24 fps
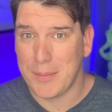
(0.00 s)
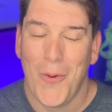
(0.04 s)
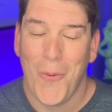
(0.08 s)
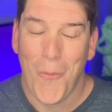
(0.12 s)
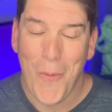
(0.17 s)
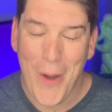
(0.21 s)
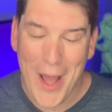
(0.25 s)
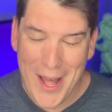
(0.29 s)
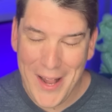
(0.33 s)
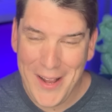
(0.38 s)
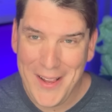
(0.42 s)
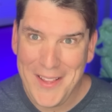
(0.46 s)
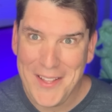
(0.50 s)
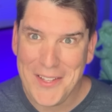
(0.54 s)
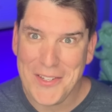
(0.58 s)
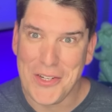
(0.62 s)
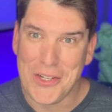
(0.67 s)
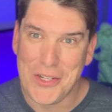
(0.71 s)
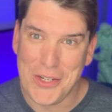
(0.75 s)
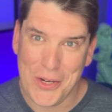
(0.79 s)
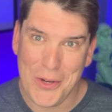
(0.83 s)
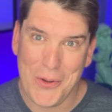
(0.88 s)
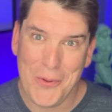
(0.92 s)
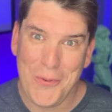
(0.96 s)
Well,
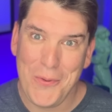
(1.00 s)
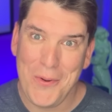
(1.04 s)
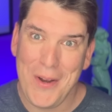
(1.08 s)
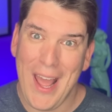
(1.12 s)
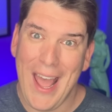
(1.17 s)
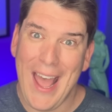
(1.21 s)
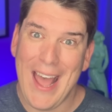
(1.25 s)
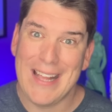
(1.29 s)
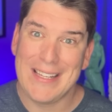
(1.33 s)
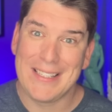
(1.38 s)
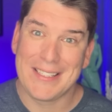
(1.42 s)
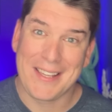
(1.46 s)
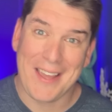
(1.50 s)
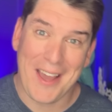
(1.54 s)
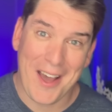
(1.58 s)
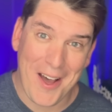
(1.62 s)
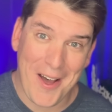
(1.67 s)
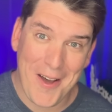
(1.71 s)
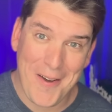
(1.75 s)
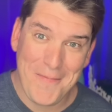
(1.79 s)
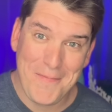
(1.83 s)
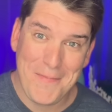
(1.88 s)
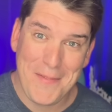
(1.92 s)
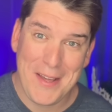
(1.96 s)
June has
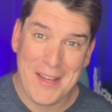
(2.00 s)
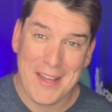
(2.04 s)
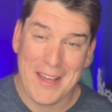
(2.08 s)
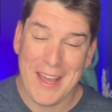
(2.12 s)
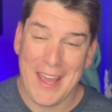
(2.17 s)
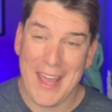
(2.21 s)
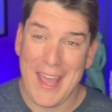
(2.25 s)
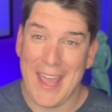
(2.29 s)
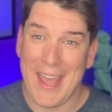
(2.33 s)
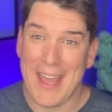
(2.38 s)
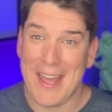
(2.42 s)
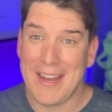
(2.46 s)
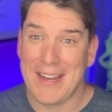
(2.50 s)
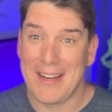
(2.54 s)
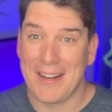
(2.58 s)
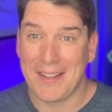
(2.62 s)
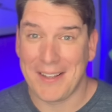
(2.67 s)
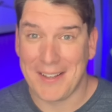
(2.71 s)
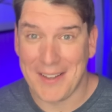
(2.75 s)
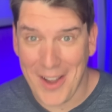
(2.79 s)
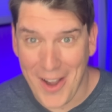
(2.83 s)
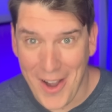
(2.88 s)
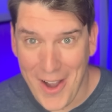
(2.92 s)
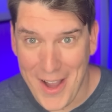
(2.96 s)
come
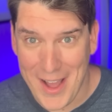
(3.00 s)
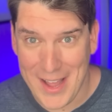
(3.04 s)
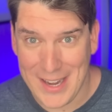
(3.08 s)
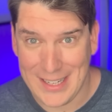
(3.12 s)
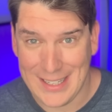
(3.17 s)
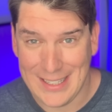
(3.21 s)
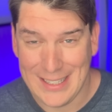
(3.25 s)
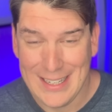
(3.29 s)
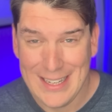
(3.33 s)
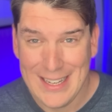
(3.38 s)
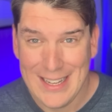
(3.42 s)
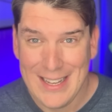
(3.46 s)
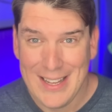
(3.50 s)
and gone.